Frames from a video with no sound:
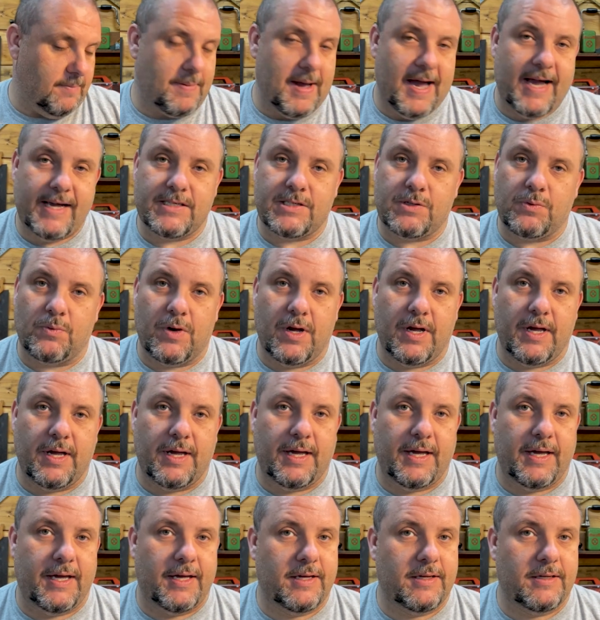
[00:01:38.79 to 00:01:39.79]
passed
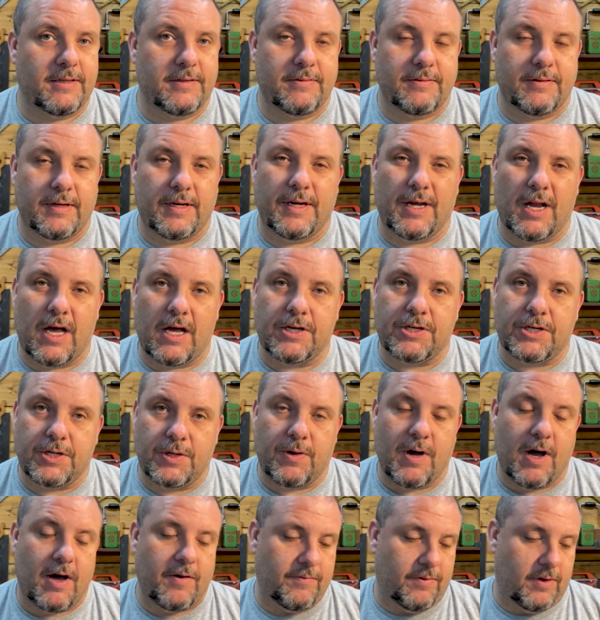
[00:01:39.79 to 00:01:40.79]
away not
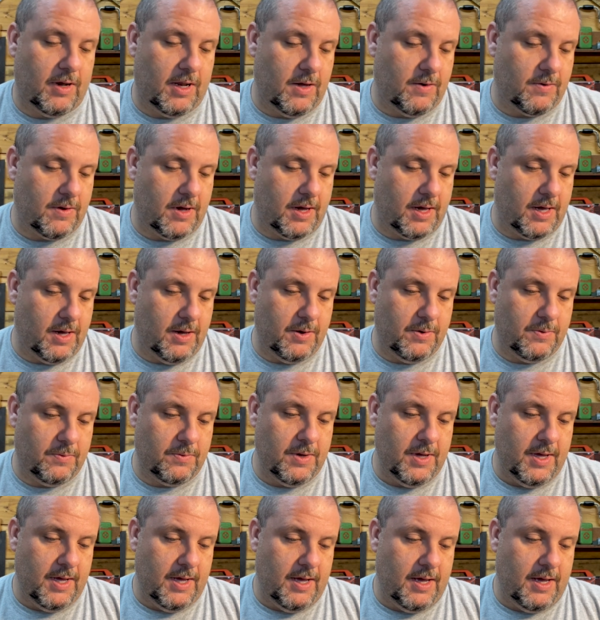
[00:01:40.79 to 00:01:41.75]
too awful long ago,